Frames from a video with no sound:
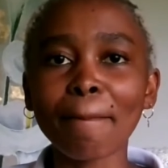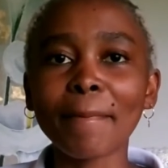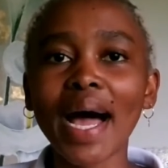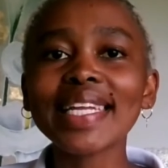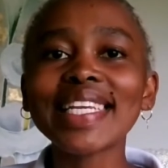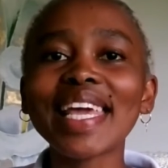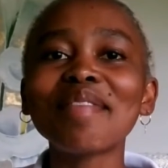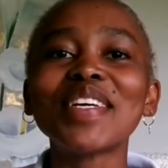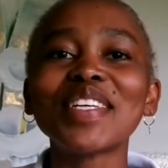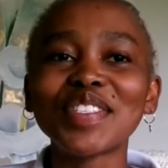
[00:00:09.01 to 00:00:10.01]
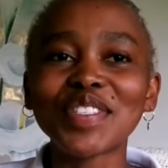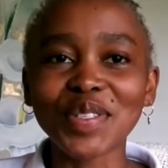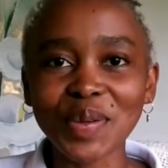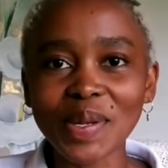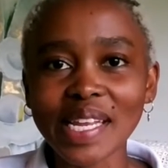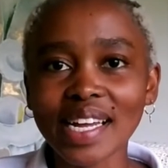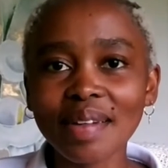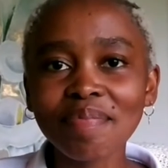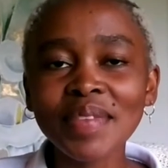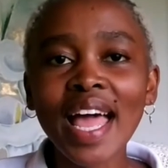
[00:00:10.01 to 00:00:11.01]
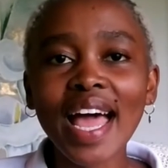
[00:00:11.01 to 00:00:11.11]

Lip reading: My name is Julia,